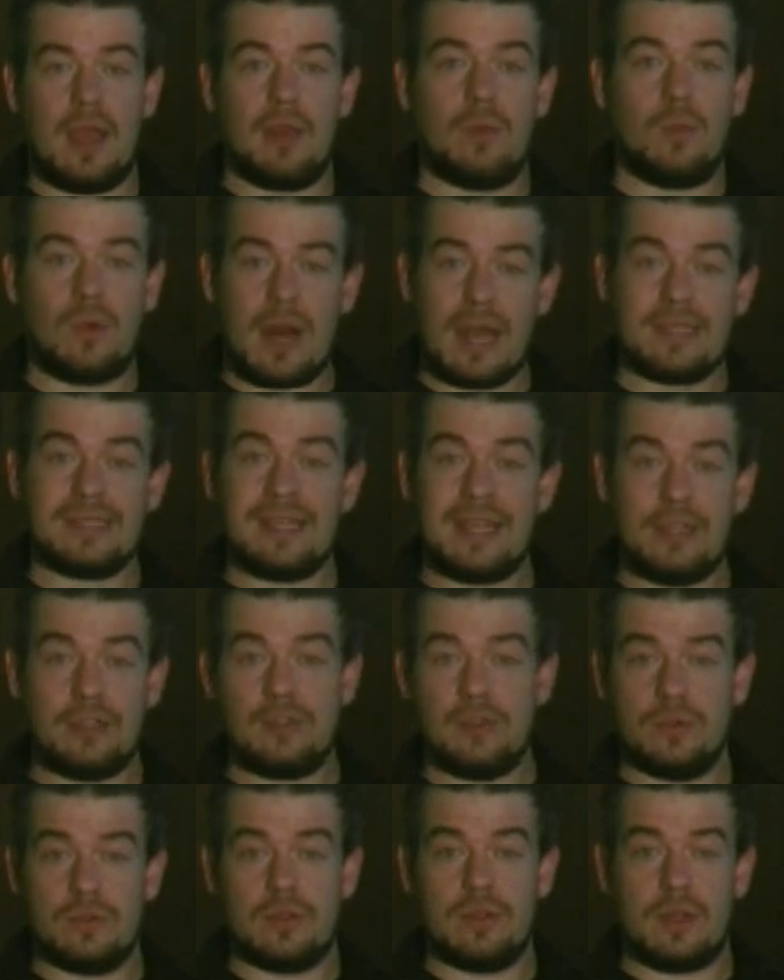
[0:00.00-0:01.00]
And when I say
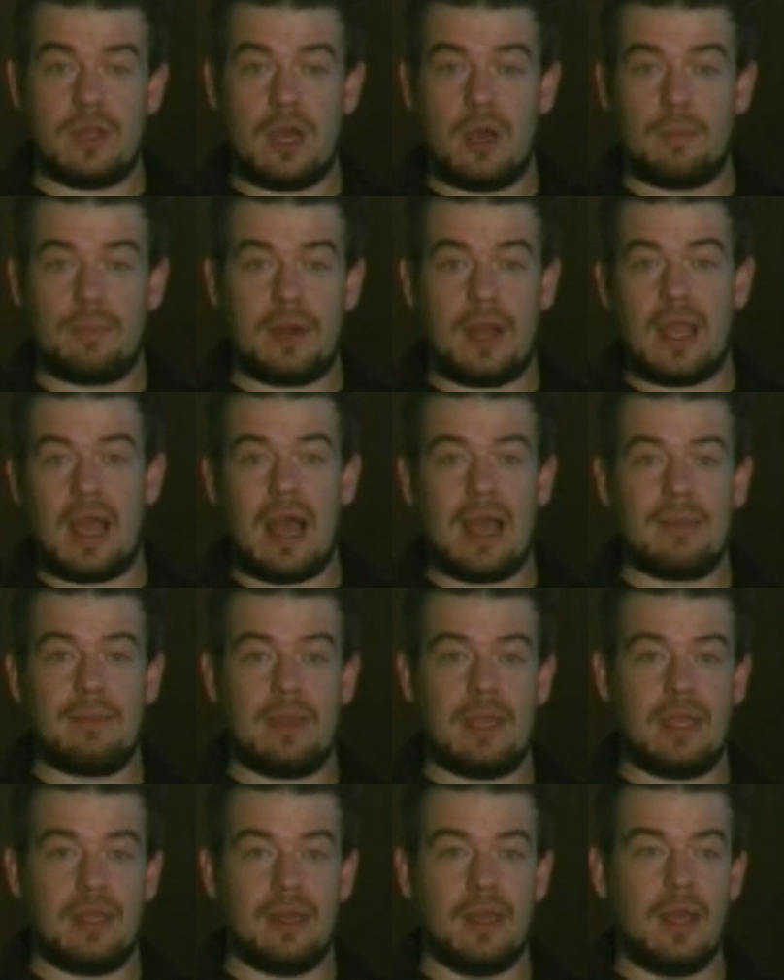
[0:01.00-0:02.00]
do to the company, I
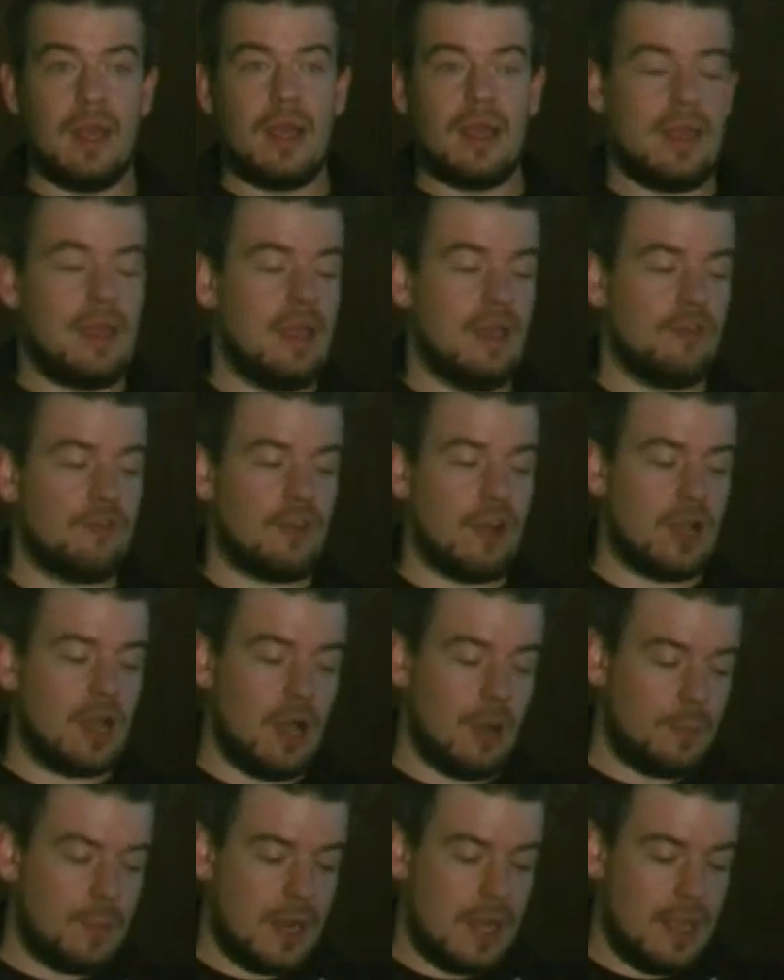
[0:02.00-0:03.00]
mean if a
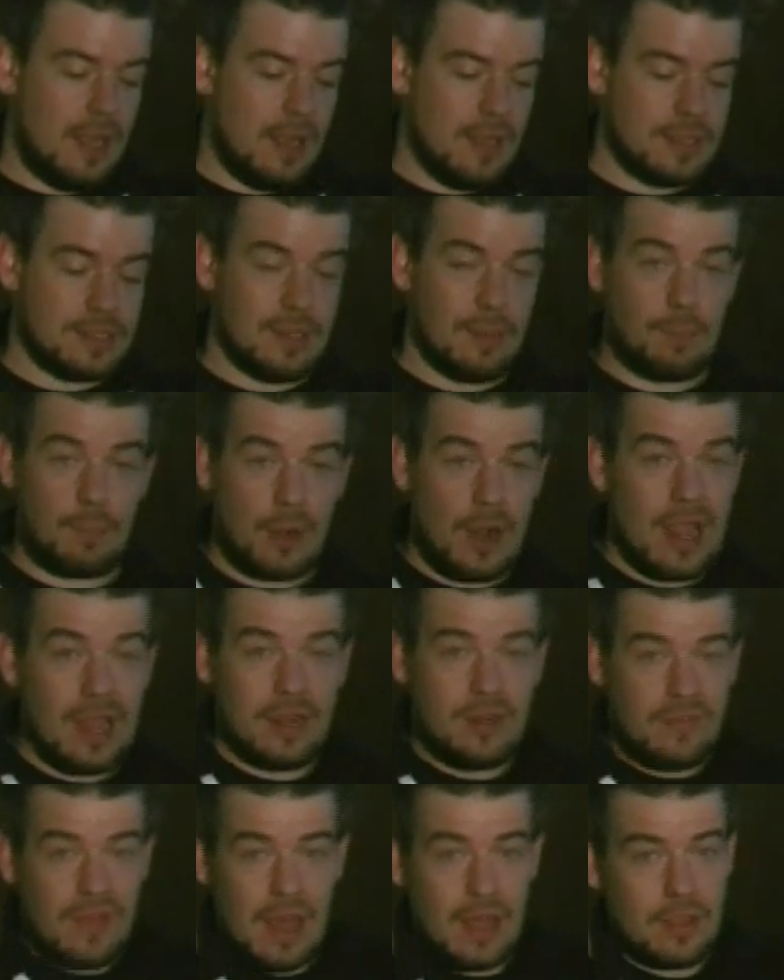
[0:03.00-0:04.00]
company is a
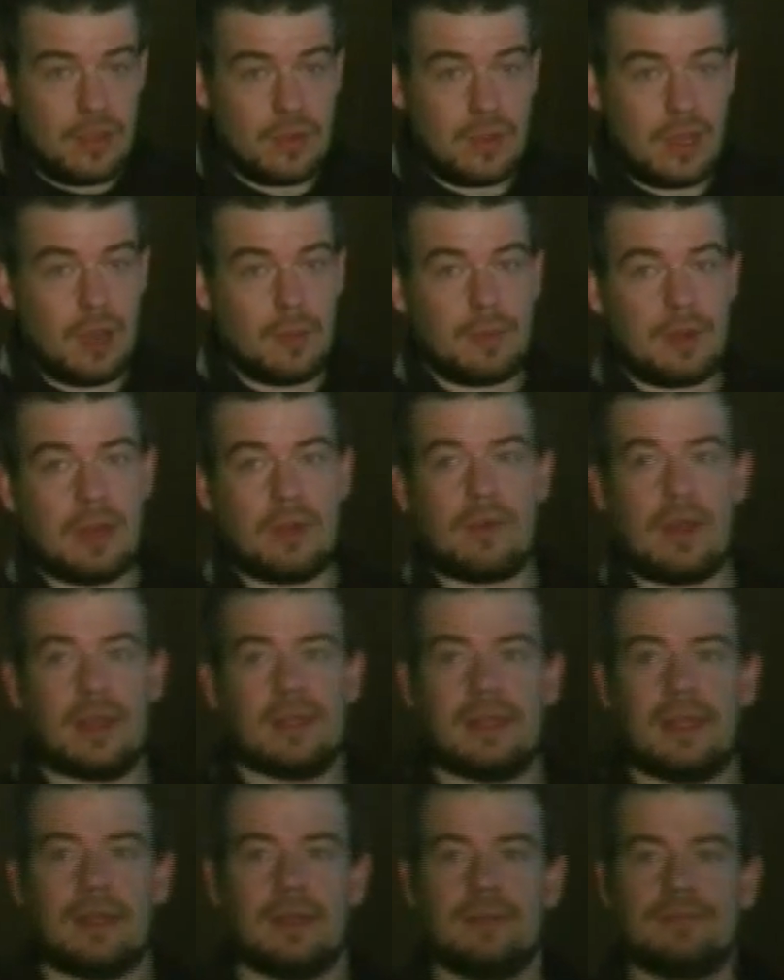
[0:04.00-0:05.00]
brand value company,
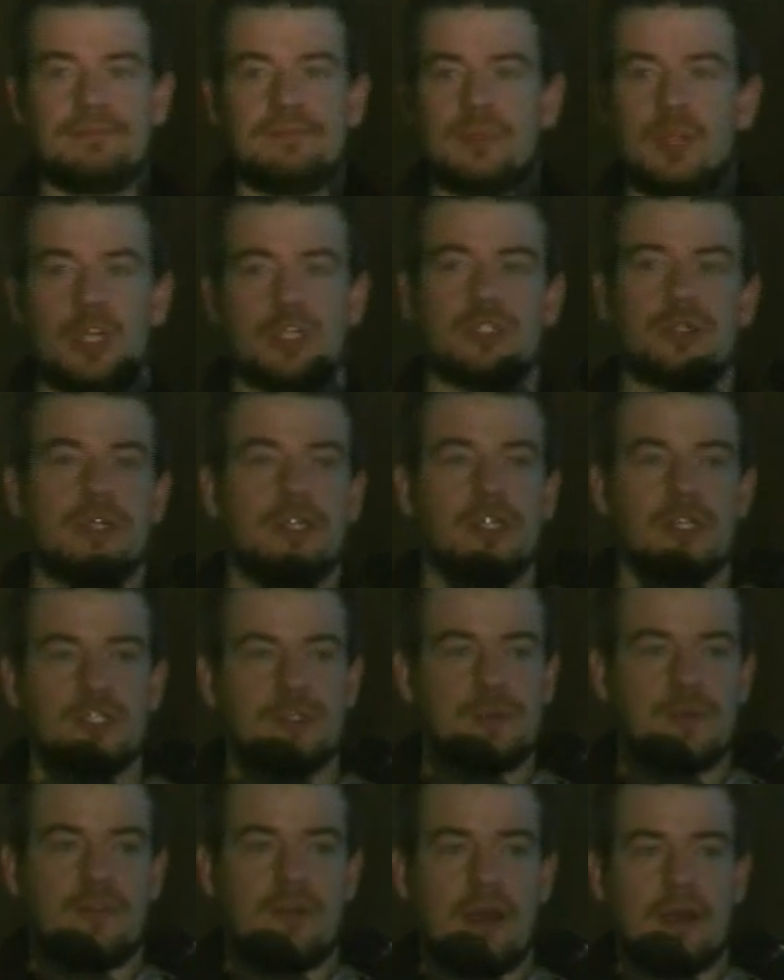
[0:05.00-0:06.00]
right, like a luxury
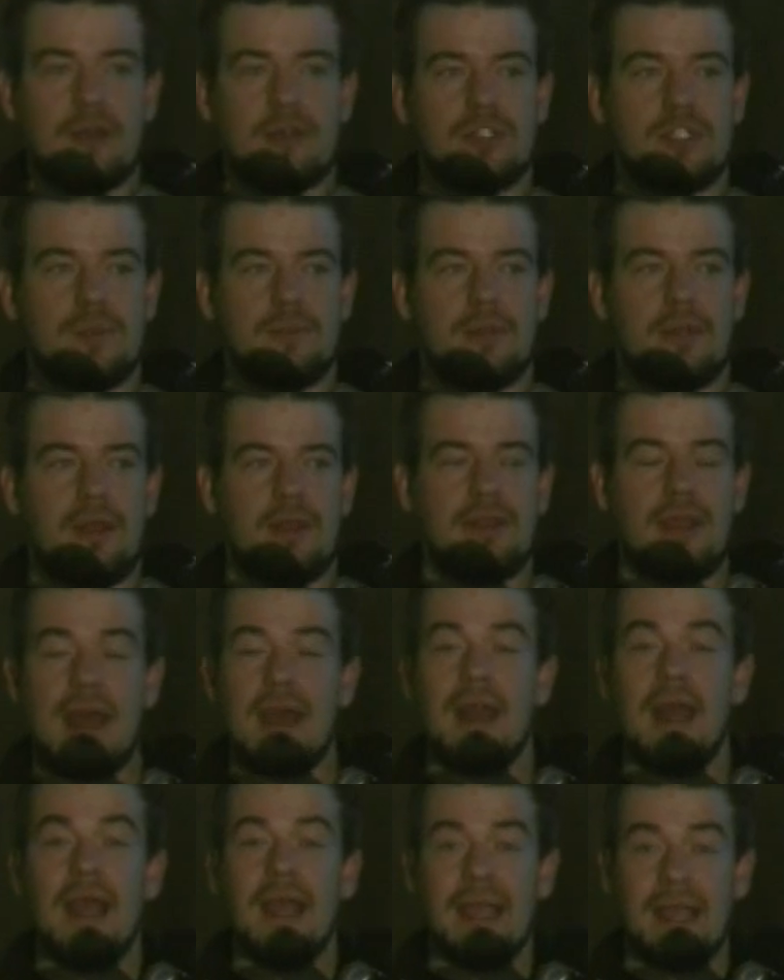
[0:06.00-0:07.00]
goods provider or something like
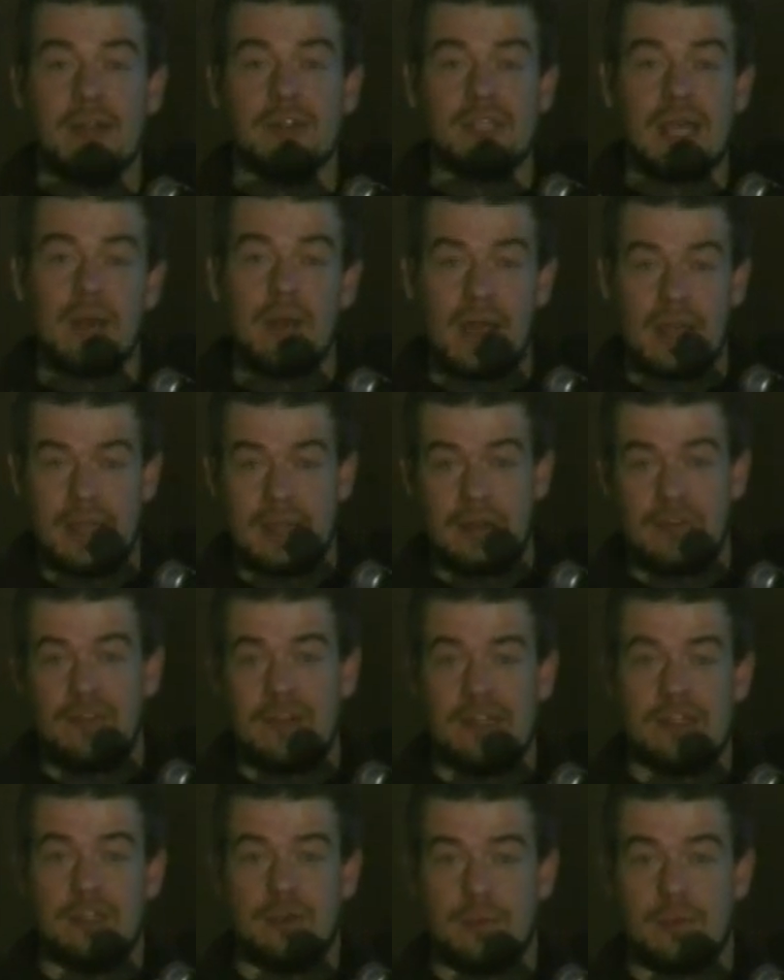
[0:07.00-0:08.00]
that, here's how I can
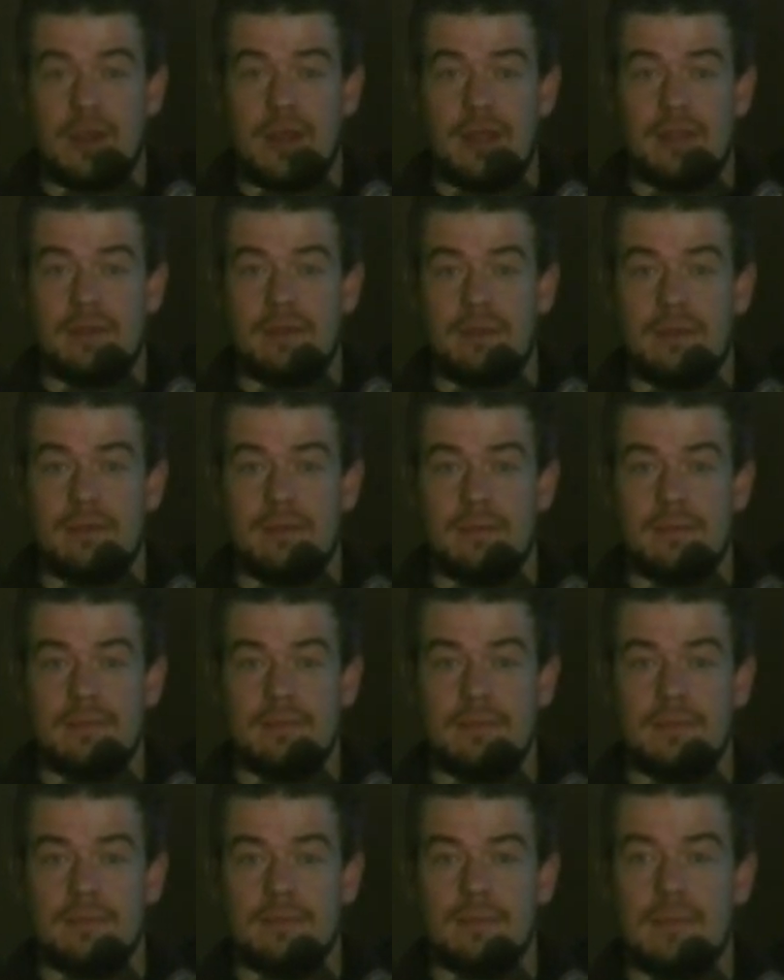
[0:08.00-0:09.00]
affect your brand.
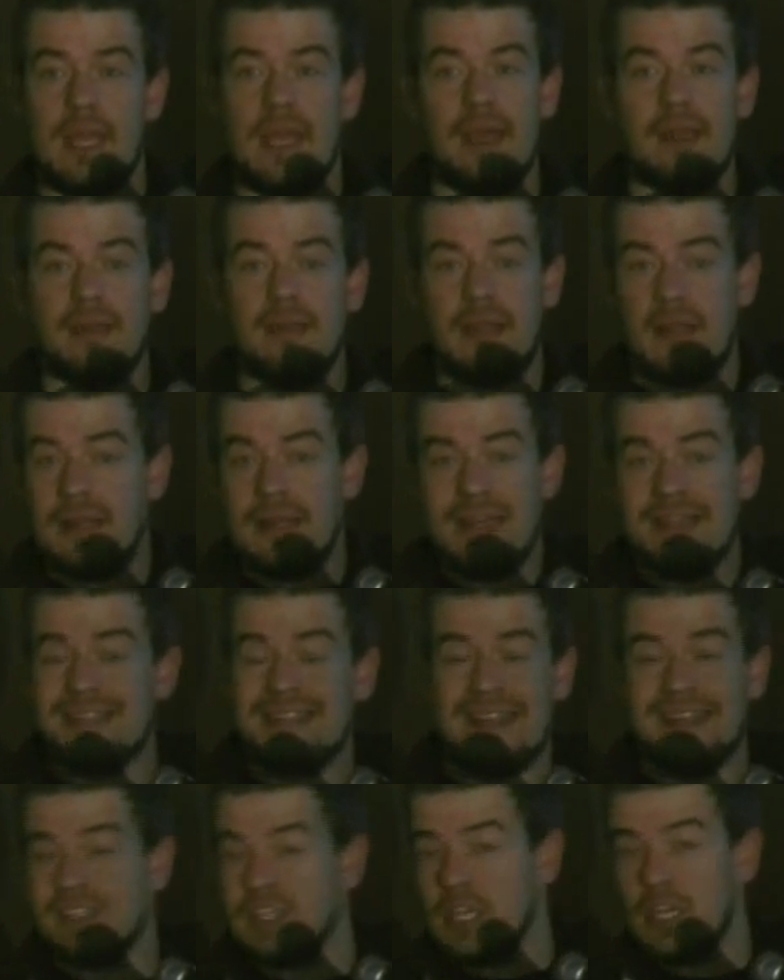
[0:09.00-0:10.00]
And, and
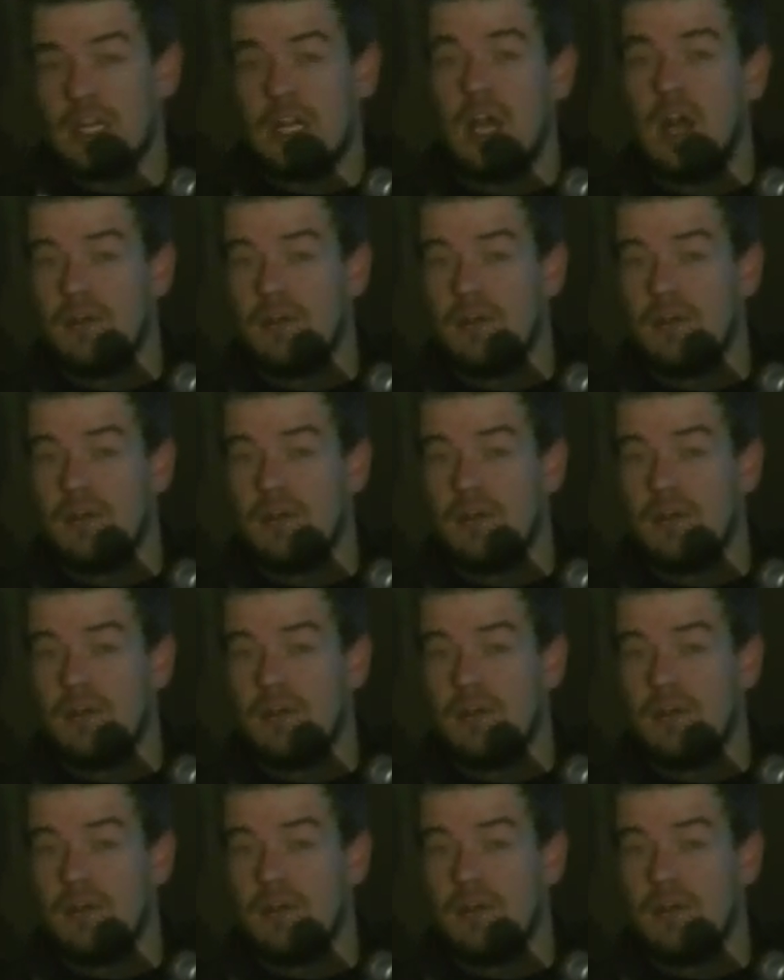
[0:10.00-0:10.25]
NIST isn't going to